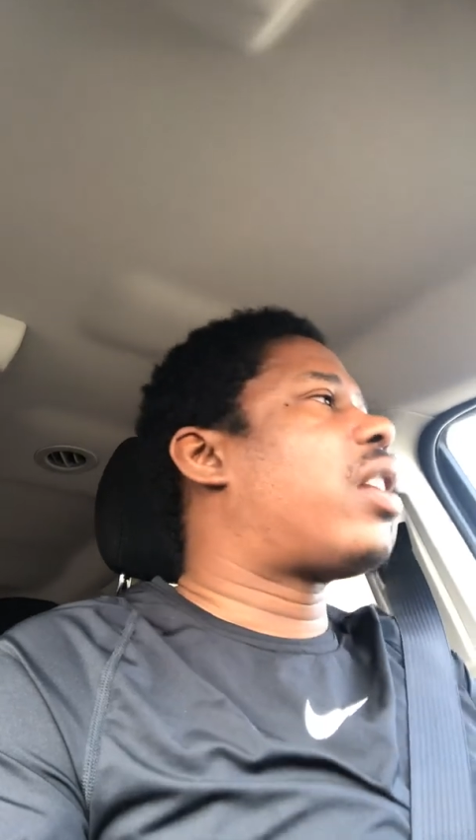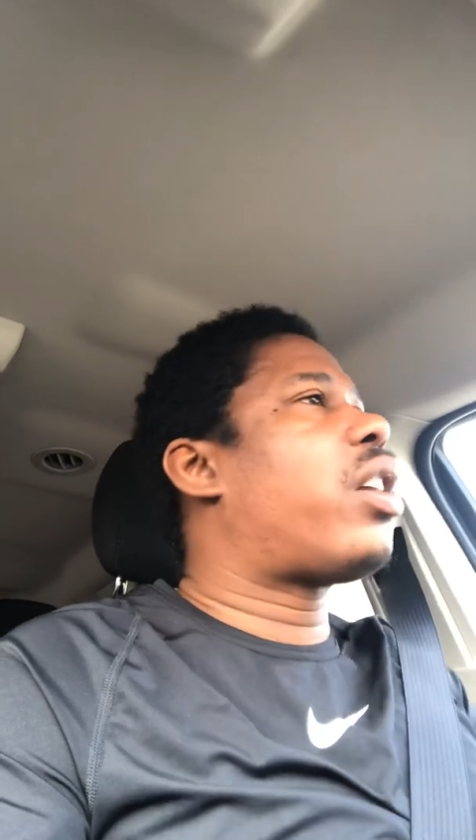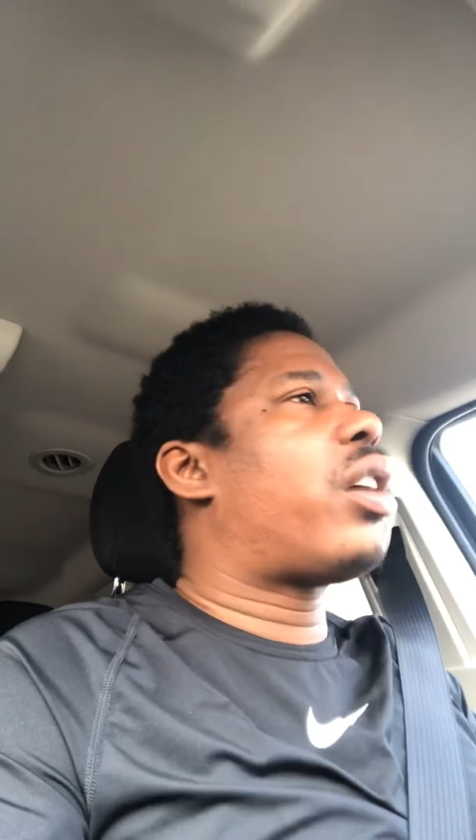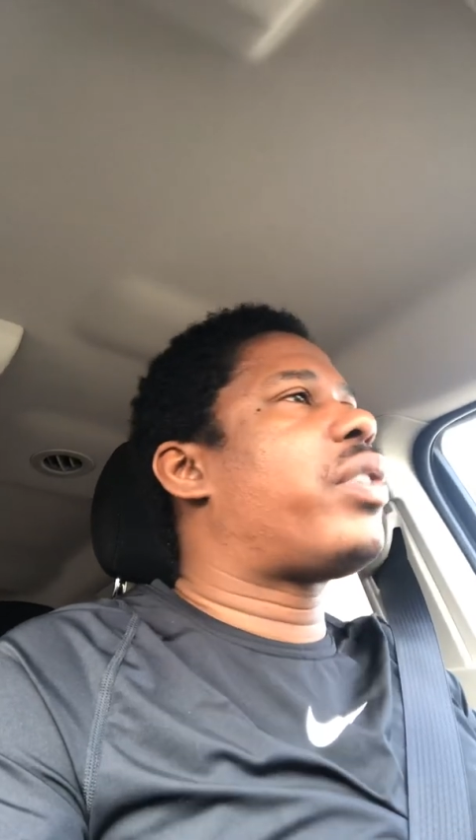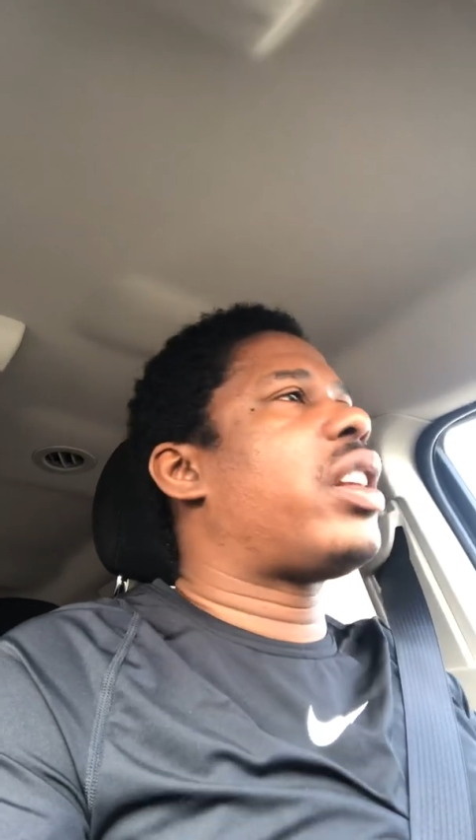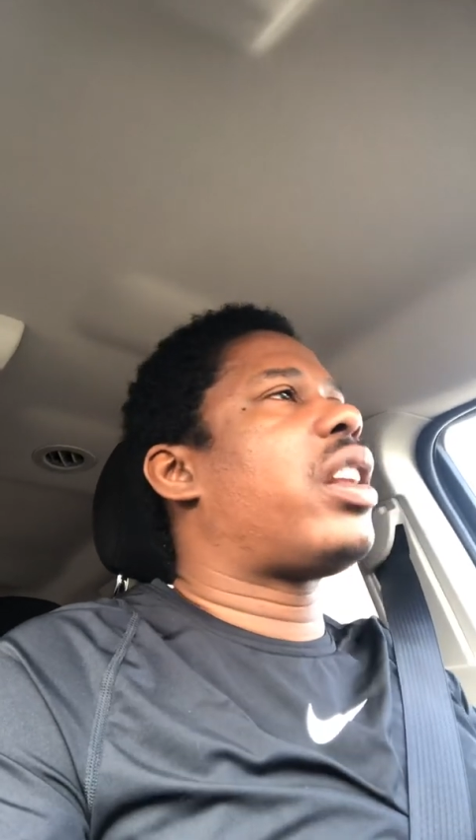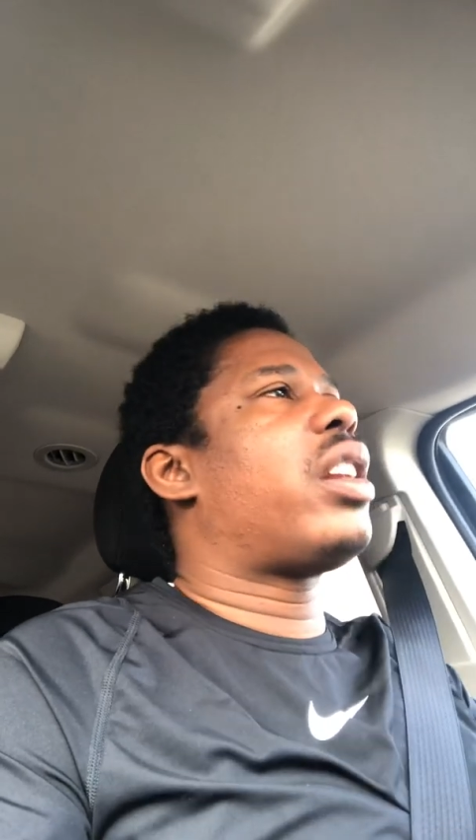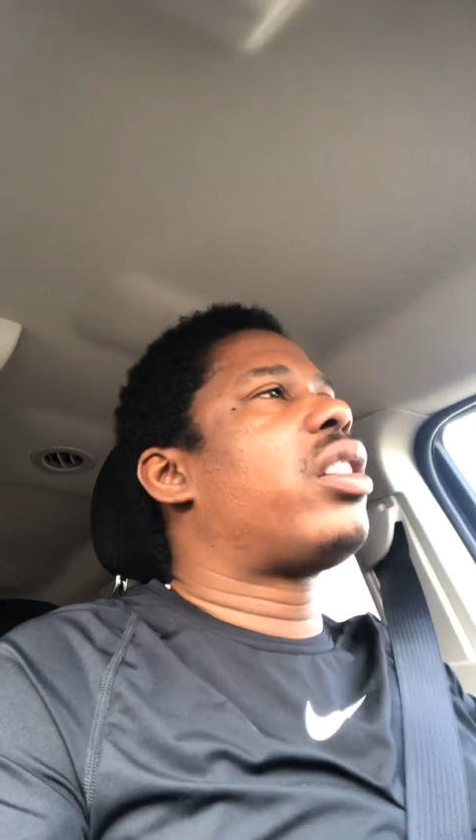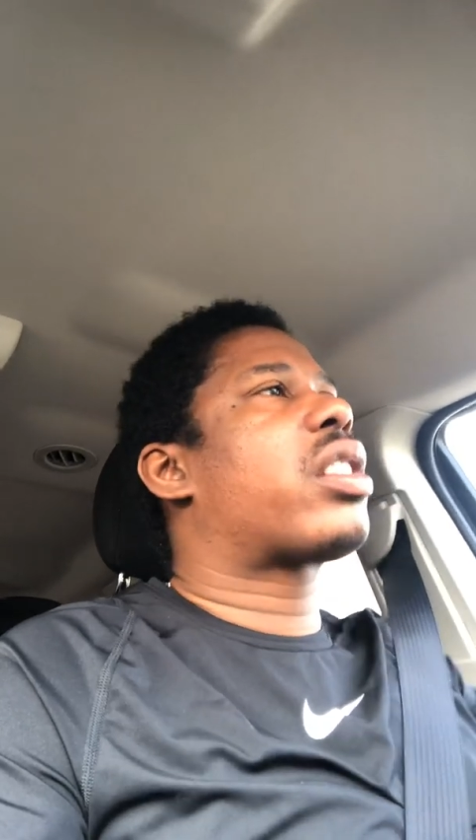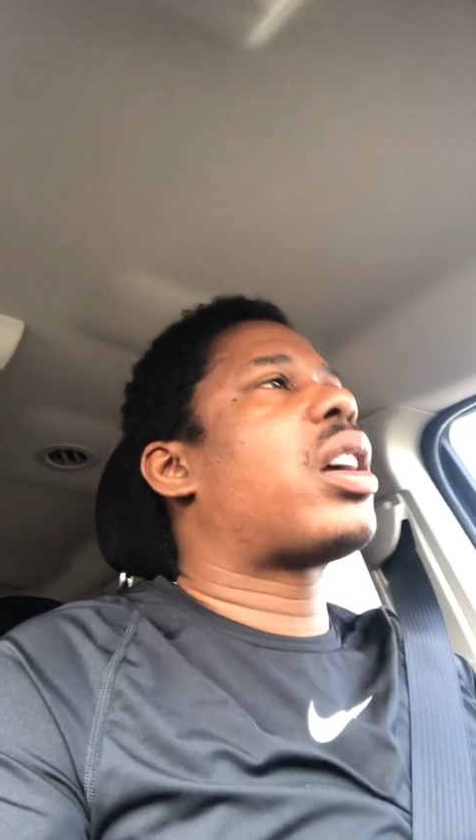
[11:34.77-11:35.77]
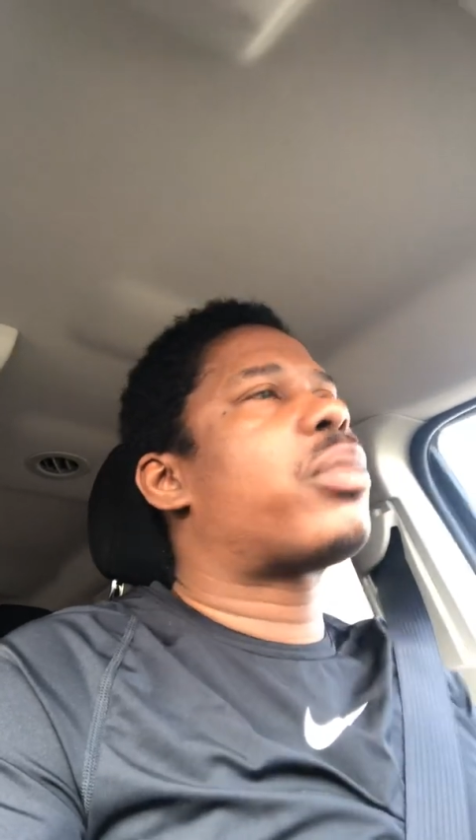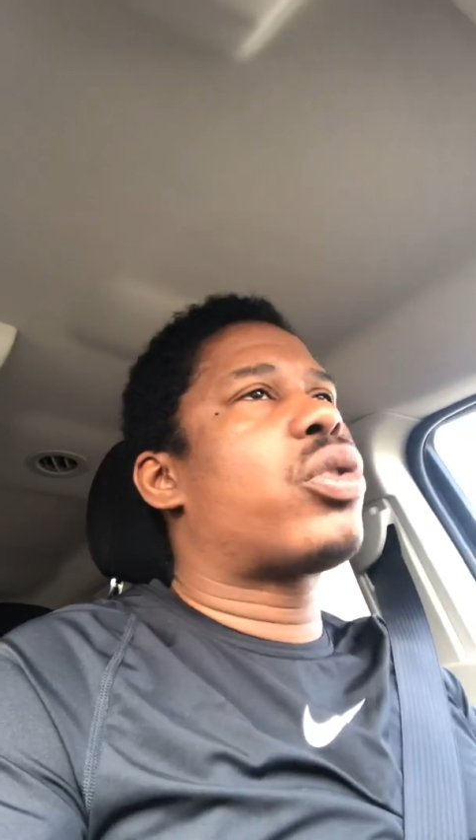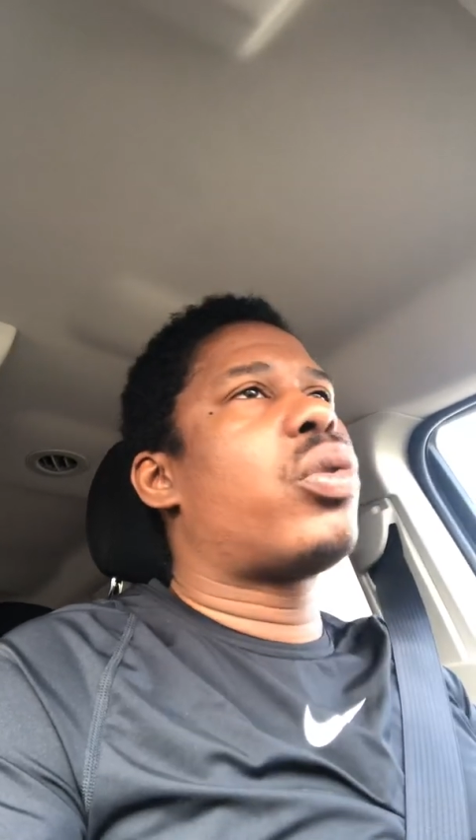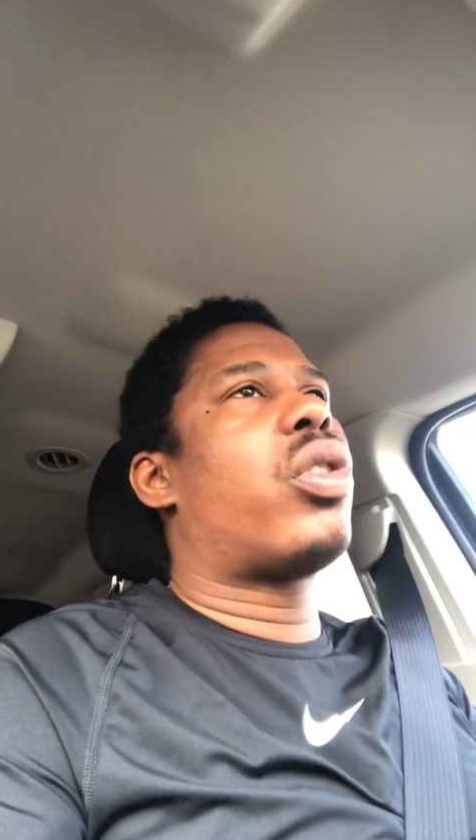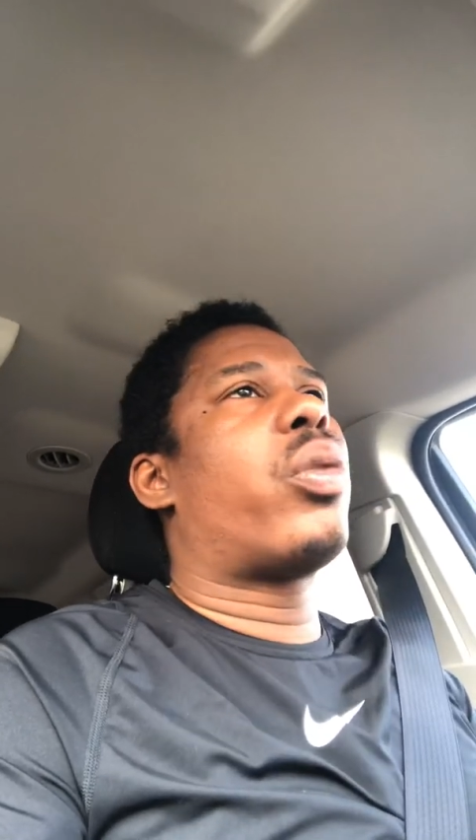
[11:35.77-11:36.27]
loved and looked up
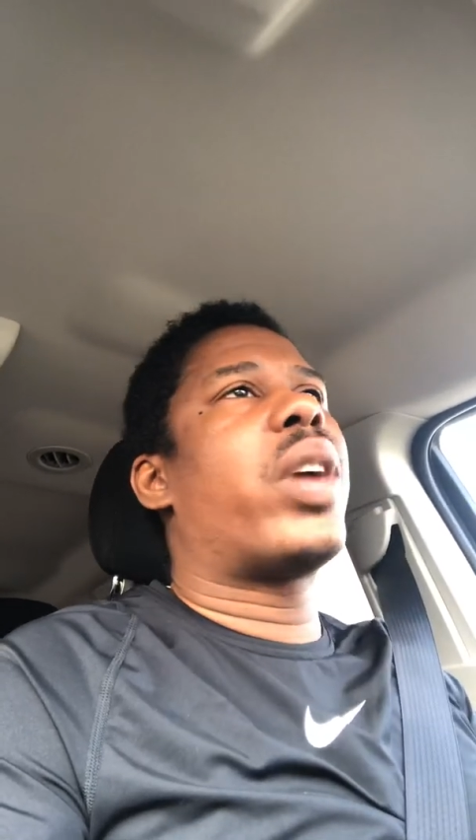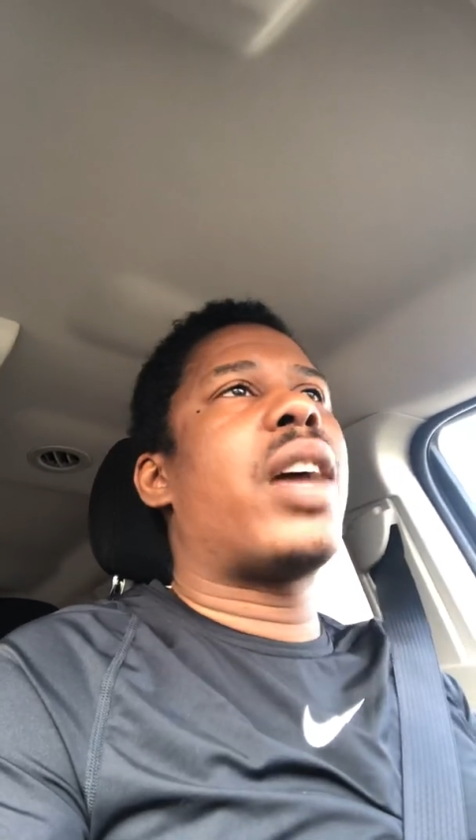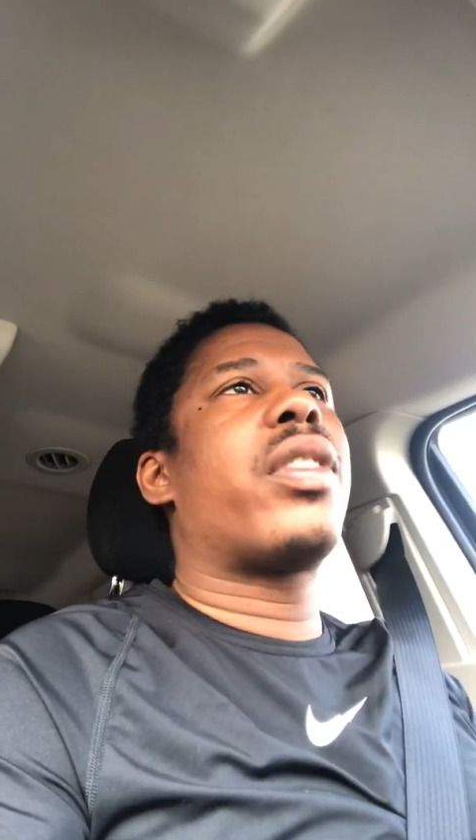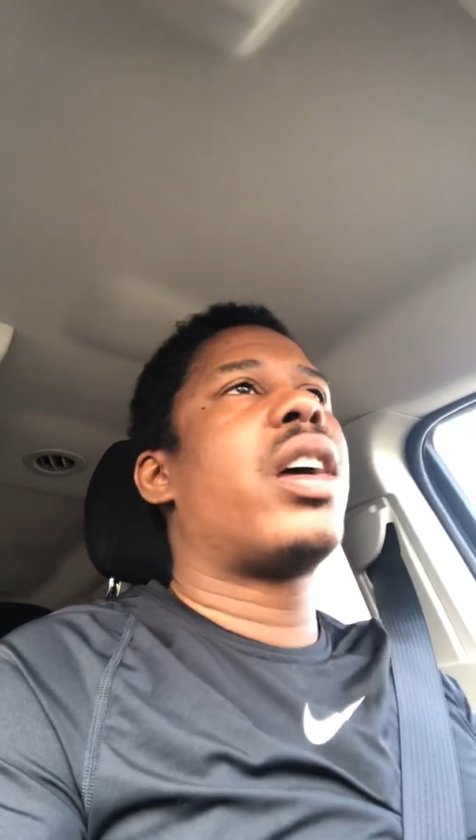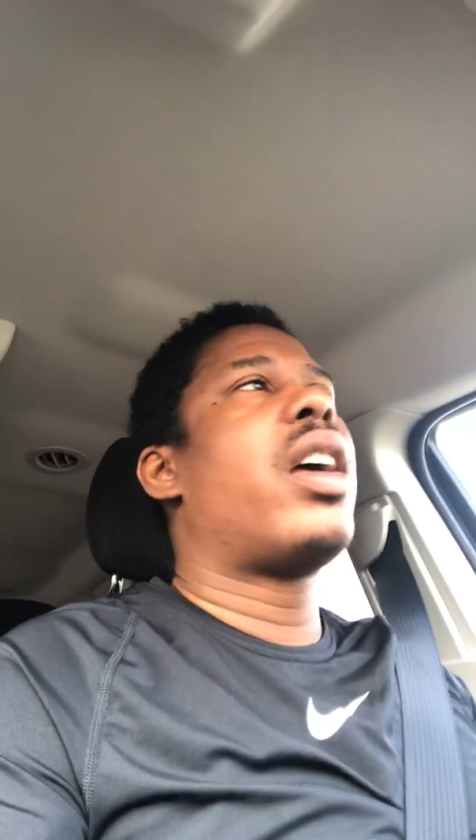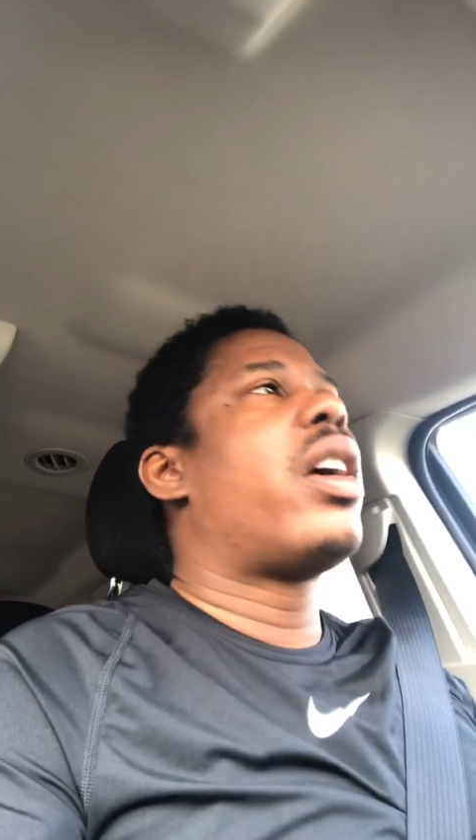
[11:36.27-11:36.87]
to or whatever.